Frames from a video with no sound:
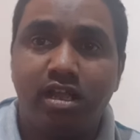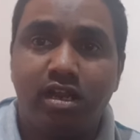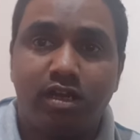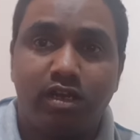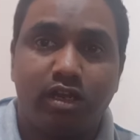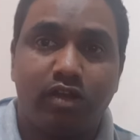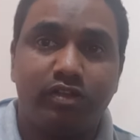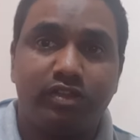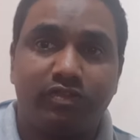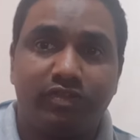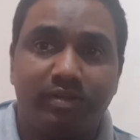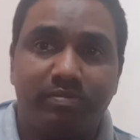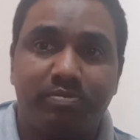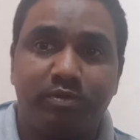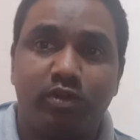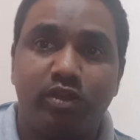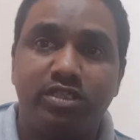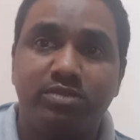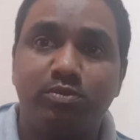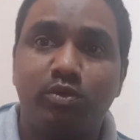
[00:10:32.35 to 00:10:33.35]
Now the
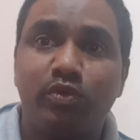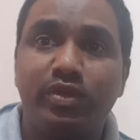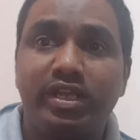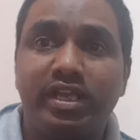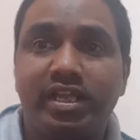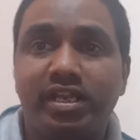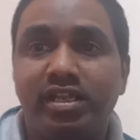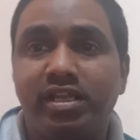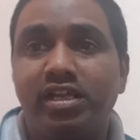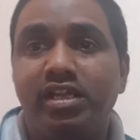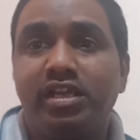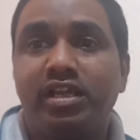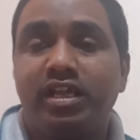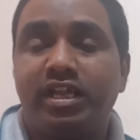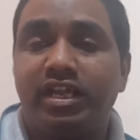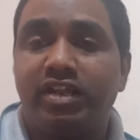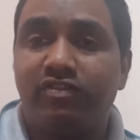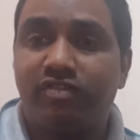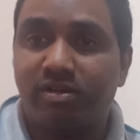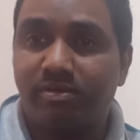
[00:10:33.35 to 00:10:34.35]
Wipro is moving in
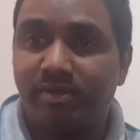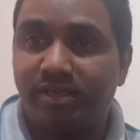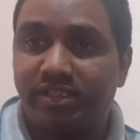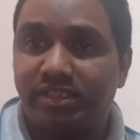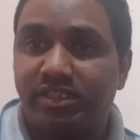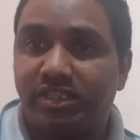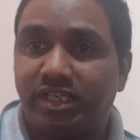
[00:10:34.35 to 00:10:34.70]
information